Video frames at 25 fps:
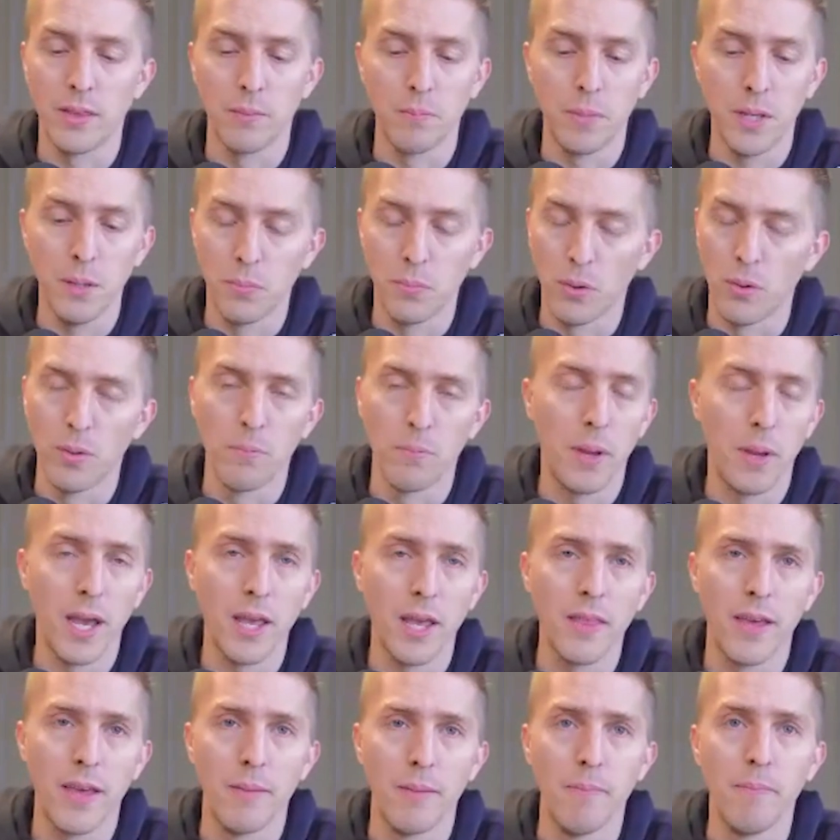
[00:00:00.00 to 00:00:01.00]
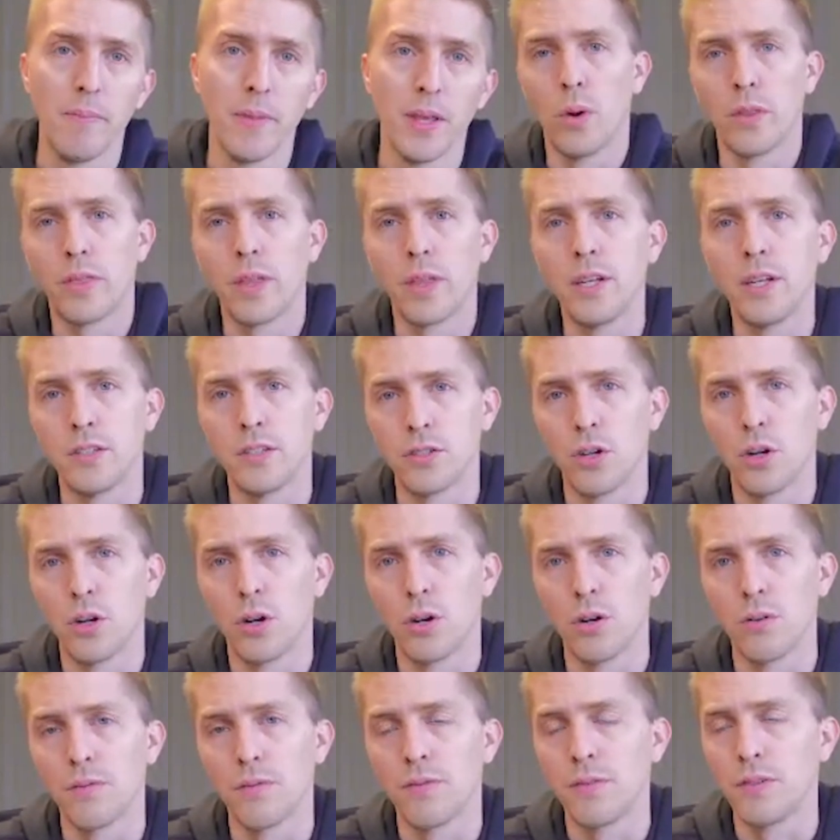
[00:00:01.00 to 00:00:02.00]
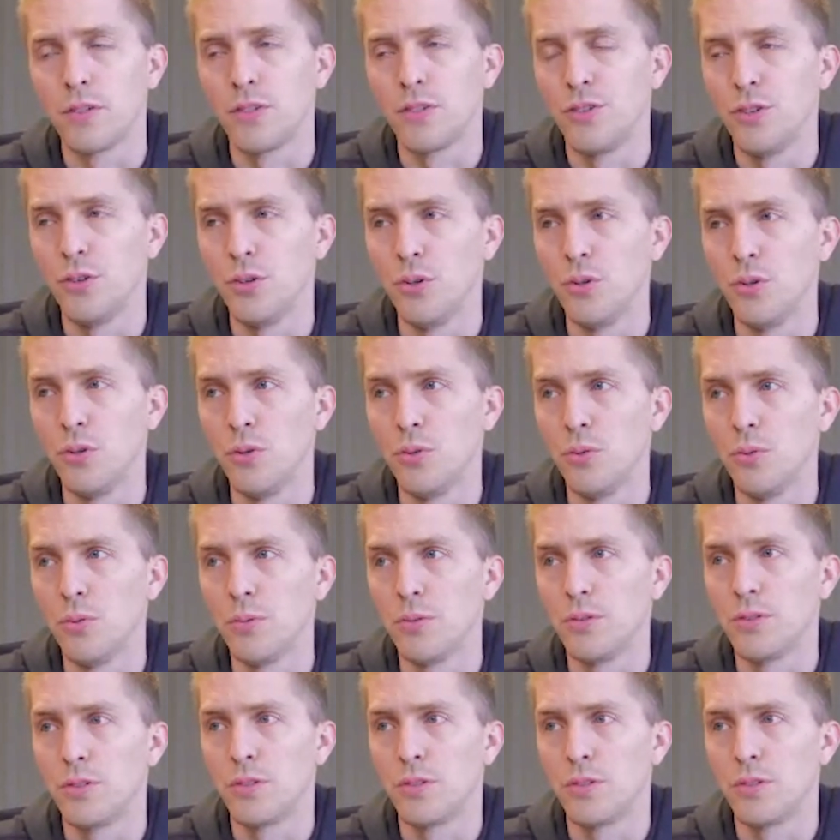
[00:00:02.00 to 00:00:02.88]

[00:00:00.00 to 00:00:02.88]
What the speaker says: people and pay them what they deserve to